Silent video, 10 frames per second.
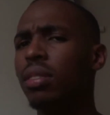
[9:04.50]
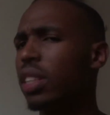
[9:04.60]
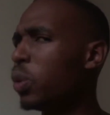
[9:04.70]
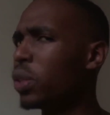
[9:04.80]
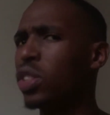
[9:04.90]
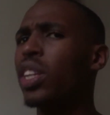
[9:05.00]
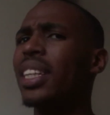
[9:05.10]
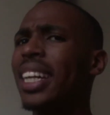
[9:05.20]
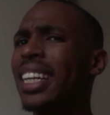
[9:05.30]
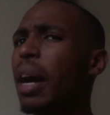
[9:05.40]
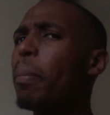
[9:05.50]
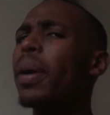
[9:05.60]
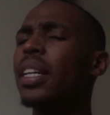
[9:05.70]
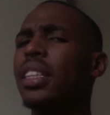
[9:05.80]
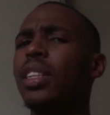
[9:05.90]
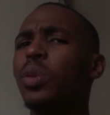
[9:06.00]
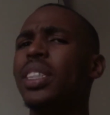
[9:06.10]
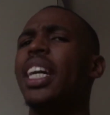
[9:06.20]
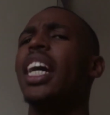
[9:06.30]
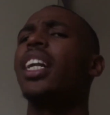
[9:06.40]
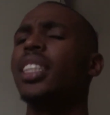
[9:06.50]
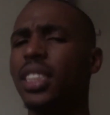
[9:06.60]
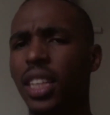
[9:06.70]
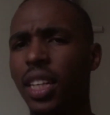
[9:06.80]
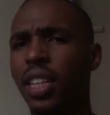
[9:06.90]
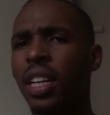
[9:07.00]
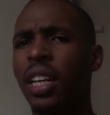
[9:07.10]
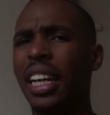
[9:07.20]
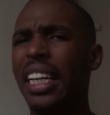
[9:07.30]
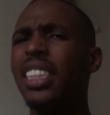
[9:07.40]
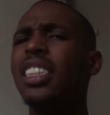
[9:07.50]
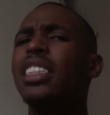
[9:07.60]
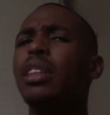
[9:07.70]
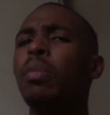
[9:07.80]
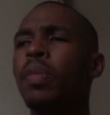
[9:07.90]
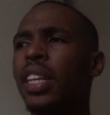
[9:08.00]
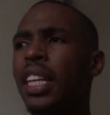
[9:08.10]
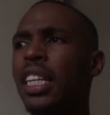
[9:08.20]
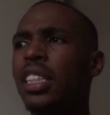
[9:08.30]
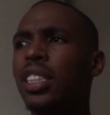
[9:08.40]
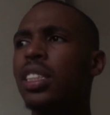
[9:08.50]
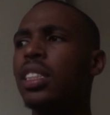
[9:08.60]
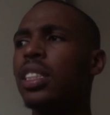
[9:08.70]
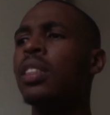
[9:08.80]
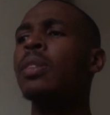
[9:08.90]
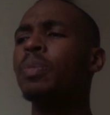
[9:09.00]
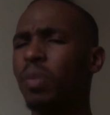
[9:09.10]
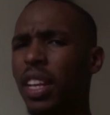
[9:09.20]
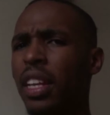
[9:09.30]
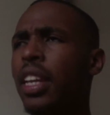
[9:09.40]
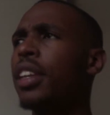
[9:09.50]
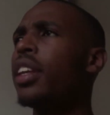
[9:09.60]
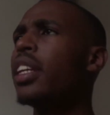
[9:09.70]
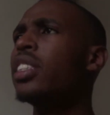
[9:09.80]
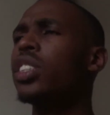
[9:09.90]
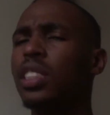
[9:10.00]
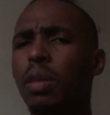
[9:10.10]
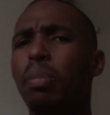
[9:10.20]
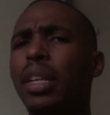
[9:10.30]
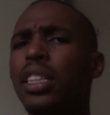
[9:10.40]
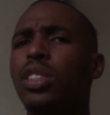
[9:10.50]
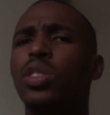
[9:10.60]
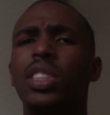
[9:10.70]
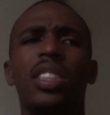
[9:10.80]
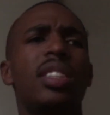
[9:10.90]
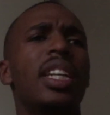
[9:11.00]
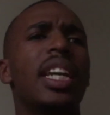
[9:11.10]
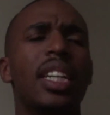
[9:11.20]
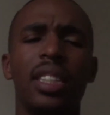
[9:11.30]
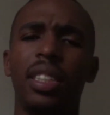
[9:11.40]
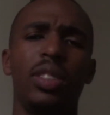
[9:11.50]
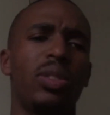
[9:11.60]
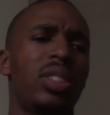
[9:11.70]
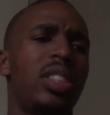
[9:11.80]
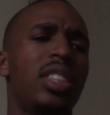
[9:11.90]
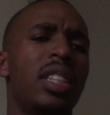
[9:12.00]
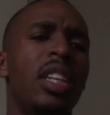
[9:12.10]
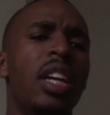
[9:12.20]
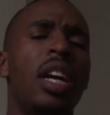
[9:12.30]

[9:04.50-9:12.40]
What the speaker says: It was not right. Apartheid was a culture. Racism in certain places or certain countries or certain